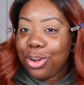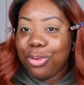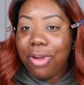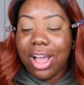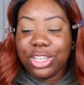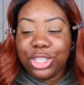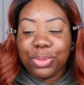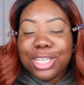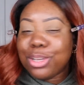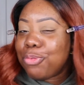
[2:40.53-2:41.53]
Crush.
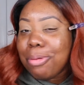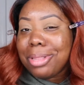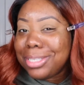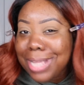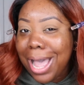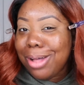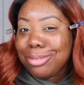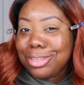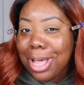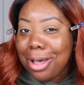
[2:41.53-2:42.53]
So from the
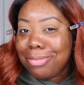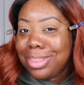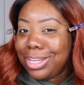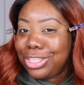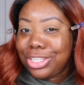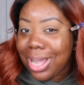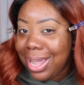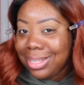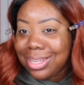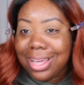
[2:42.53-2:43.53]
sounds of these
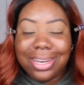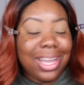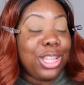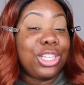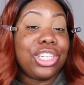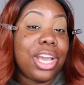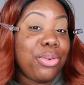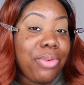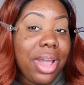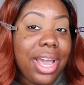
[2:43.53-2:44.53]
shades, honey, and the
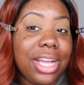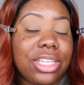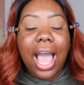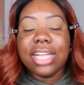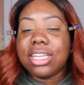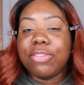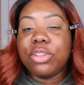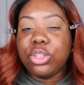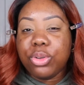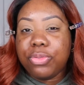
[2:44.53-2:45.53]
shade range, I
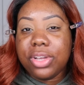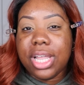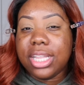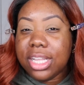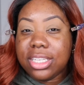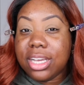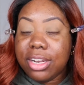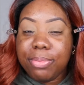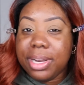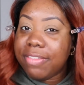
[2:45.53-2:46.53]
definitely do feel like this could
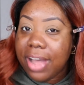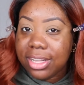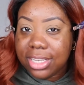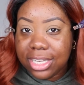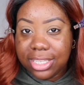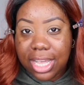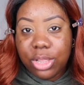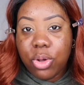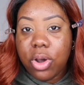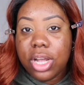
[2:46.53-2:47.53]
have been a Valentine's Day
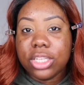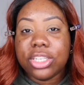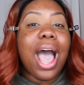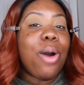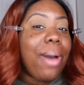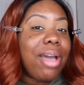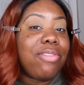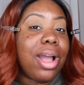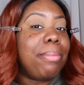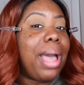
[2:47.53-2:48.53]
launch.
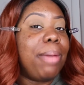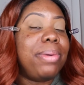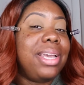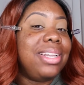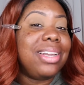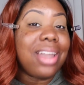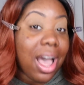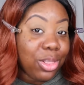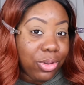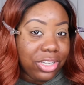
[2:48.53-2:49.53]
However, I'm happy he did
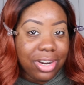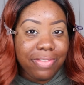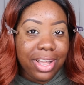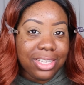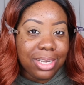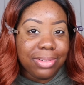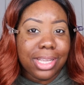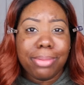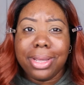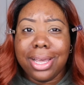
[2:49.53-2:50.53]
not launch it on Valentine's
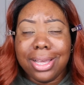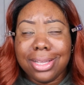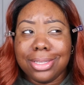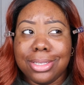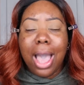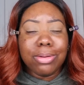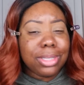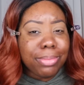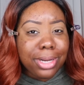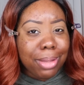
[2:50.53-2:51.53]
Day because I was
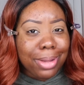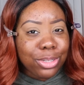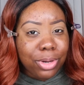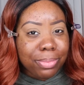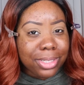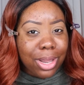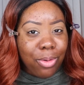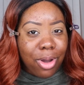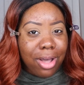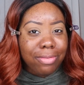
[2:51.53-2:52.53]
able to get my 20%
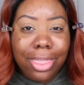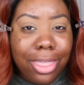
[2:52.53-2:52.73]
off.